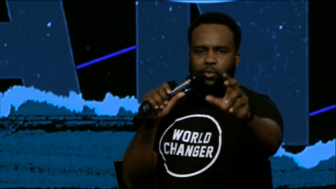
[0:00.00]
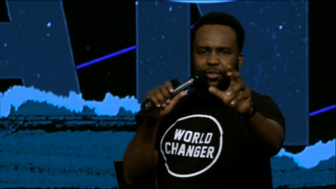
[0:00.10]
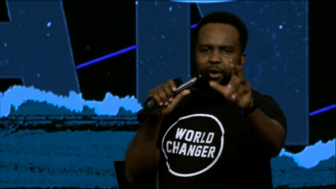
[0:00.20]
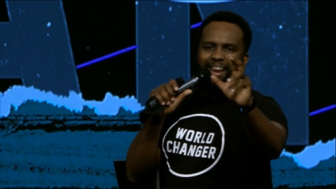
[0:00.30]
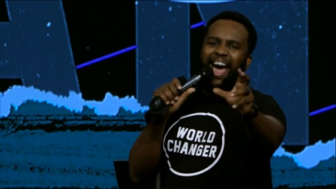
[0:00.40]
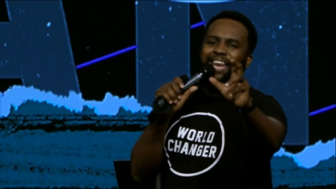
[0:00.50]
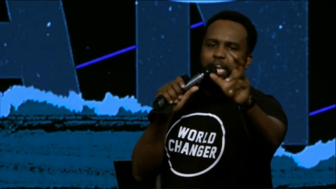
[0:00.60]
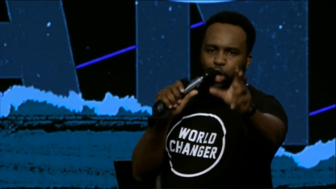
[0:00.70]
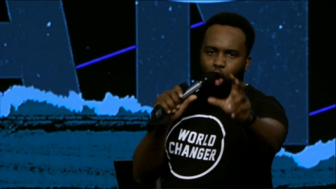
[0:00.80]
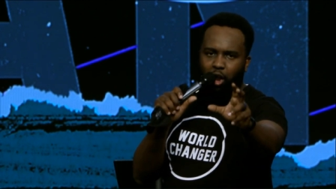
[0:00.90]
with
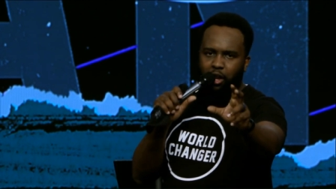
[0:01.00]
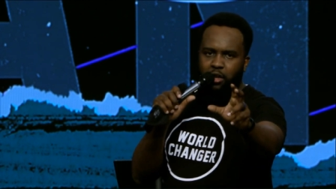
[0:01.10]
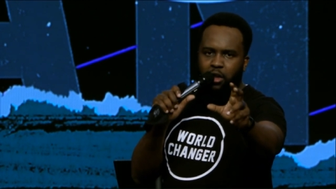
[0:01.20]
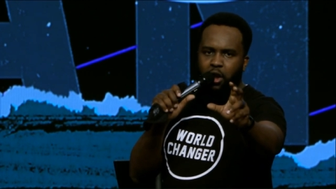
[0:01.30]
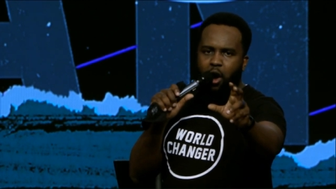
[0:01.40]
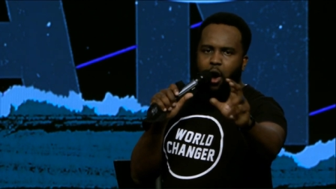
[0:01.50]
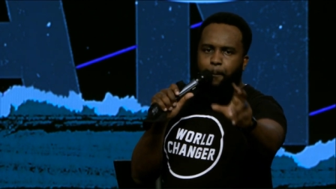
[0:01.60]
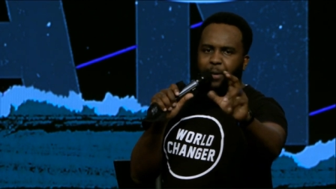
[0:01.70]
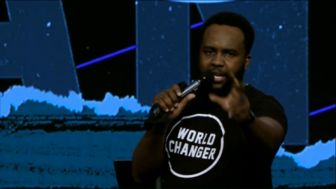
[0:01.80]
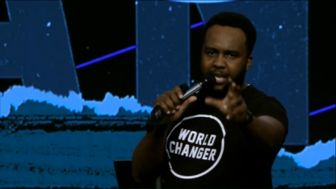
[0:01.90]
radical
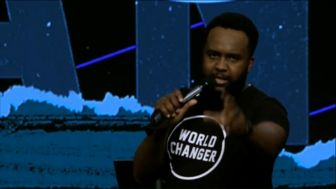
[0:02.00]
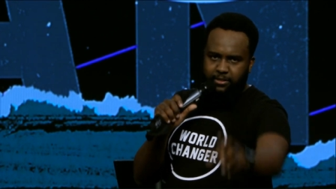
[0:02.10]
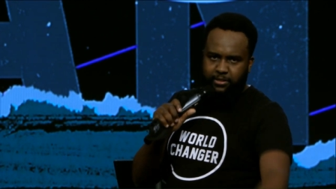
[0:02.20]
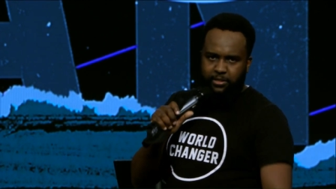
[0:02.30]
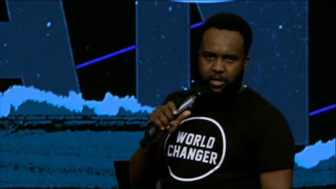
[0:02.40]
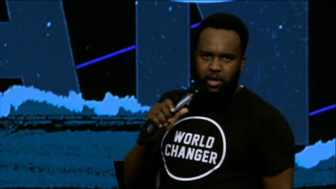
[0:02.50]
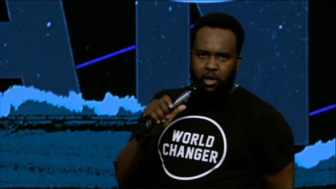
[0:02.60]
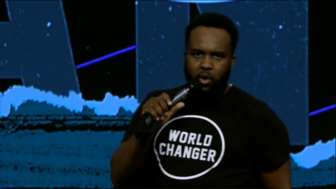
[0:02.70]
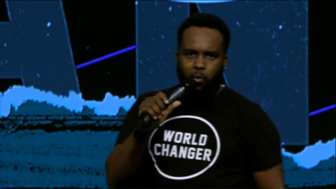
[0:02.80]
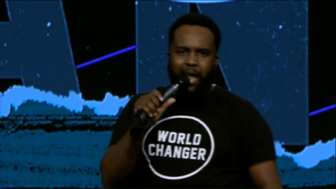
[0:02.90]
obedience.
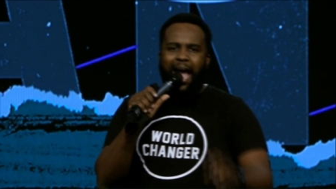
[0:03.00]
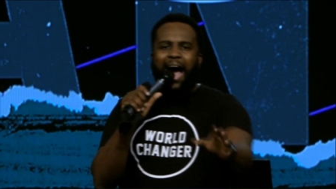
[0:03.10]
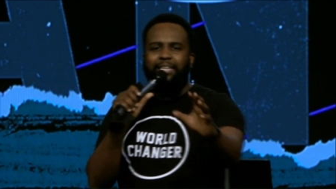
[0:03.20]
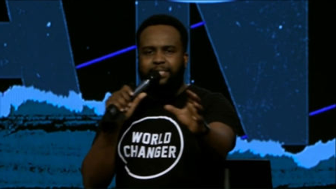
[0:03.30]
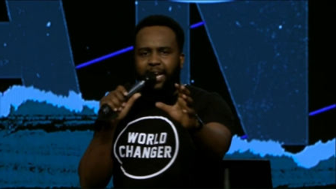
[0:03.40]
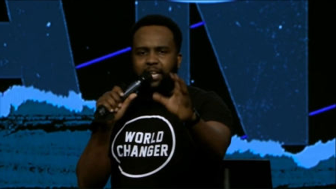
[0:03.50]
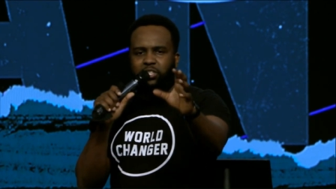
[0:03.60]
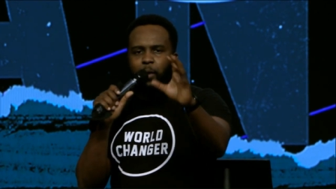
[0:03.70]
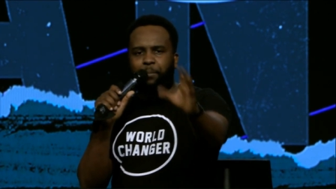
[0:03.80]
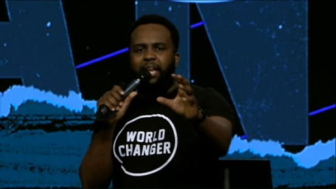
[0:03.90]
We answer
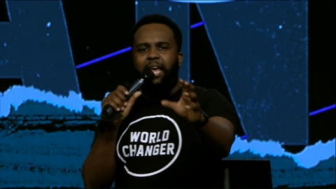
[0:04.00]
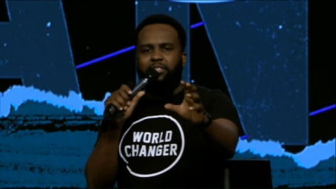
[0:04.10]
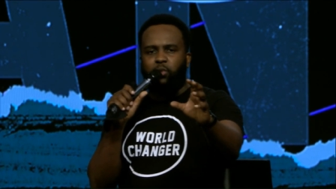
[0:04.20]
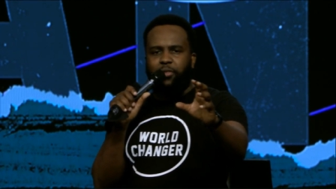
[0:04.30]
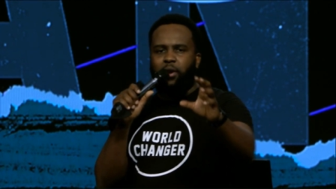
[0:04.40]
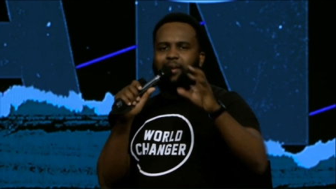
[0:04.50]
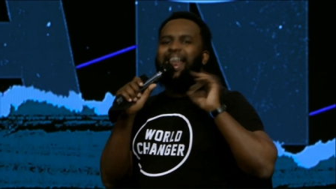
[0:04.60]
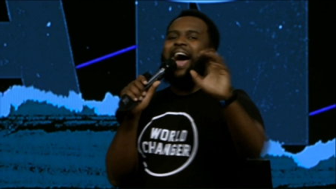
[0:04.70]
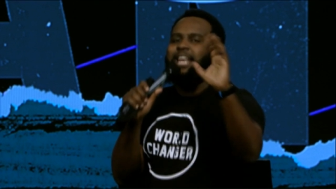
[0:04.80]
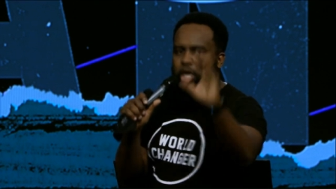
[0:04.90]
disobedience with
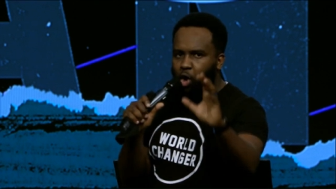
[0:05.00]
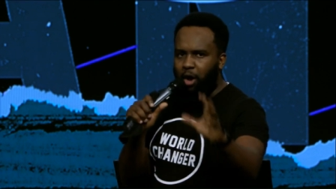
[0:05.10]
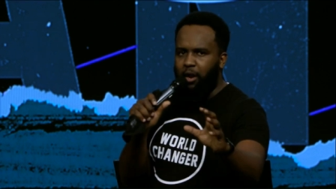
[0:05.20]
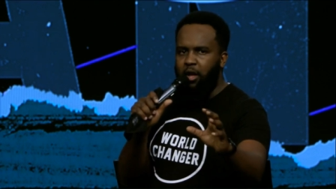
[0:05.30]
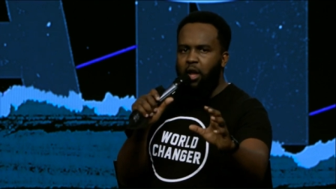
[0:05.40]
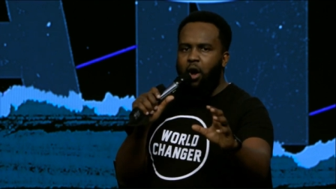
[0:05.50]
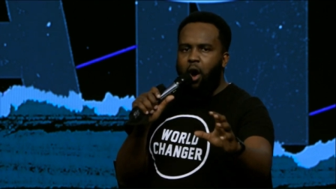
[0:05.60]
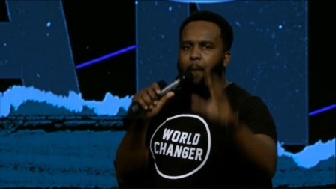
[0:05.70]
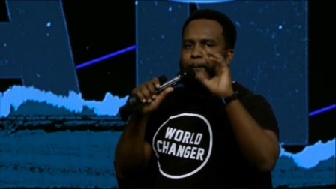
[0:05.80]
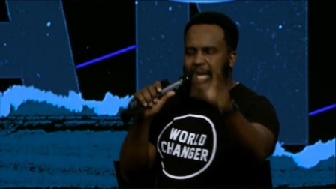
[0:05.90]
radical
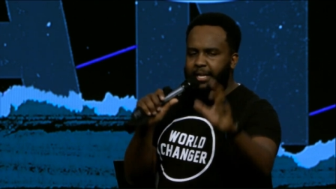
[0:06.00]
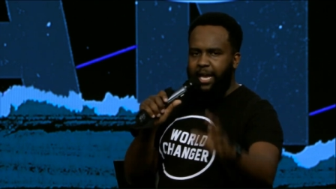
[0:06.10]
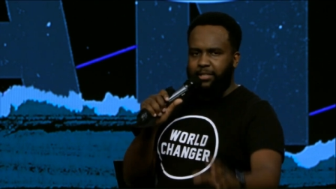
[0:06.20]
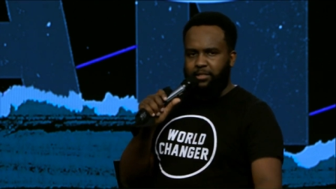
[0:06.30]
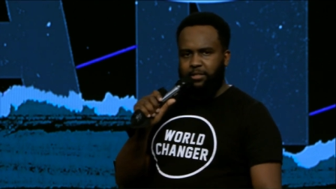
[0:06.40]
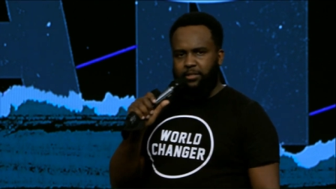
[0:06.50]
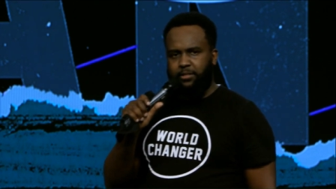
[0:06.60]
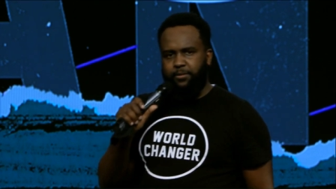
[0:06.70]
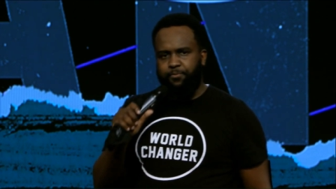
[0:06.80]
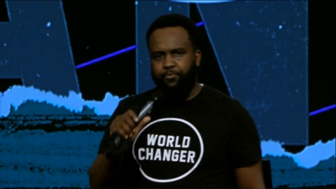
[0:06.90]
obedience
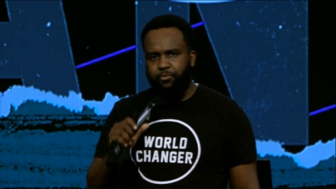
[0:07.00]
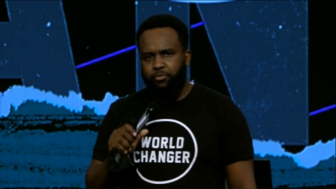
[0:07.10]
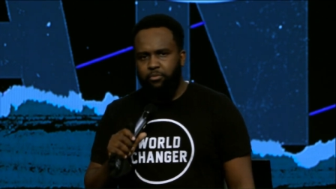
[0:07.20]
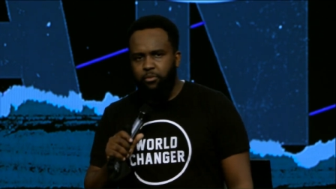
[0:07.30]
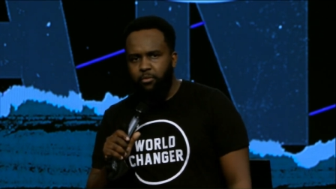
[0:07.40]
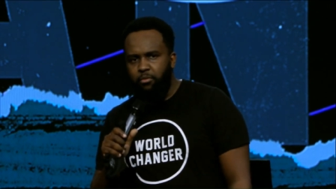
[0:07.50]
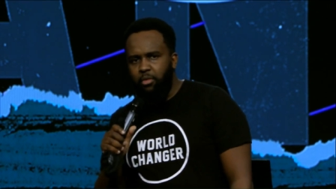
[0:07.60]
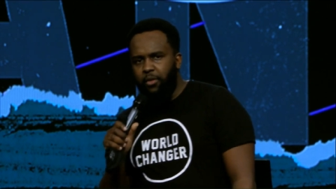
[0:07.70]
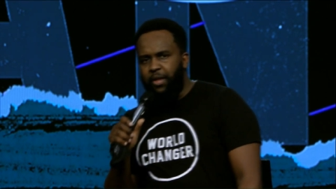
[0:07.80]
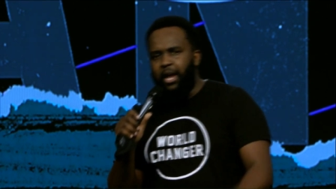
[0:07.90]

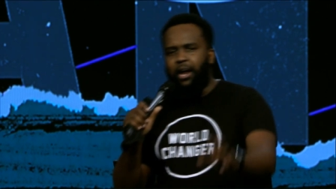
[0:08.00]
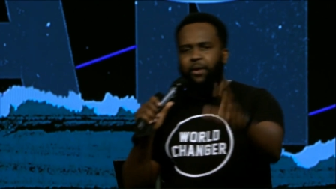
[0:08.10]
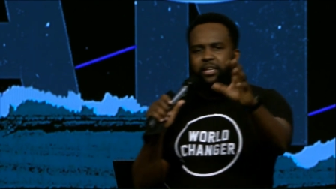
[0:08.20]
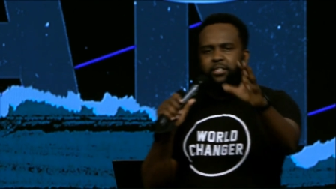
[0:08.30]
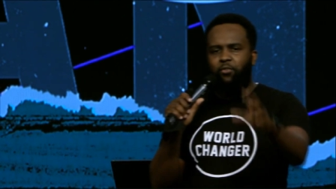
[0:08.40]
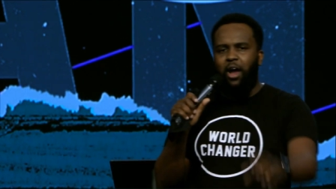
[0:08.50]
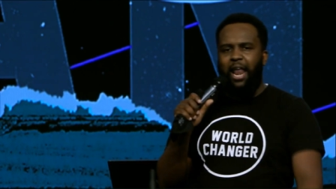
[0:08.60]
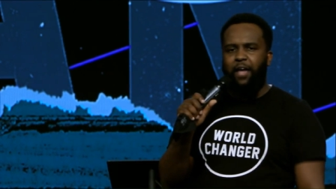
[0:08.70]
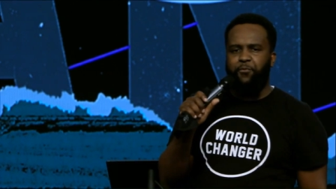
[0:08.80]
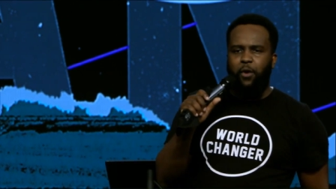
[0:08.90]
the areas of our
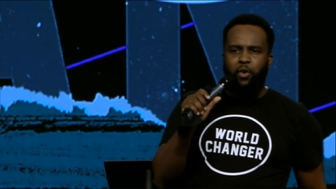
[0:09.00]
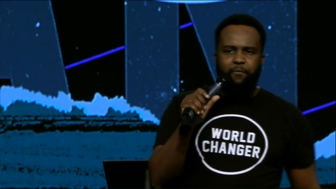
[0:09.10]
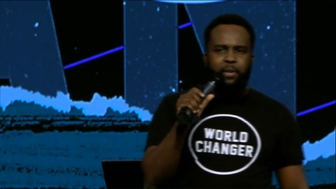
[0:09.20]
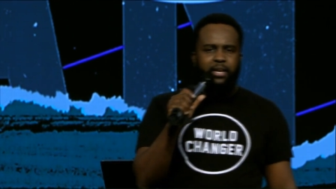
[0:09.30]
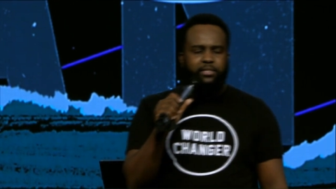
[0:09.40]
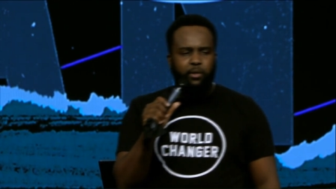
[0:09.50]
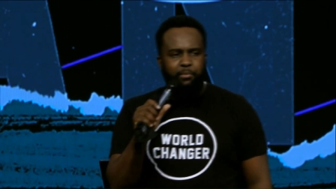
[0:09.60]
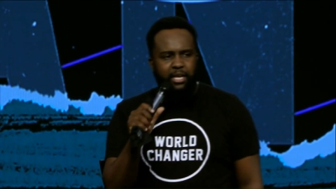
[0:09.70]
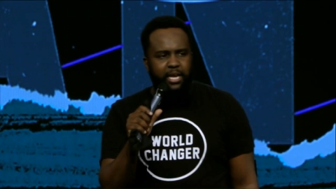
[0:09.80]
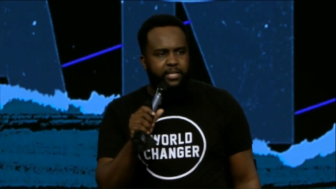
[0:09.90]
life where we have been
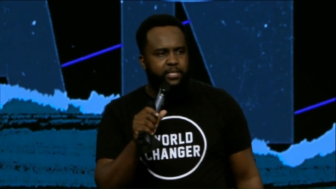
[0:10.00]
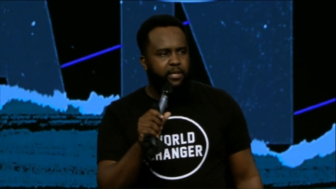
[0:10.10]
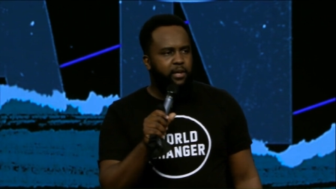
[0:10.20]
disobedient.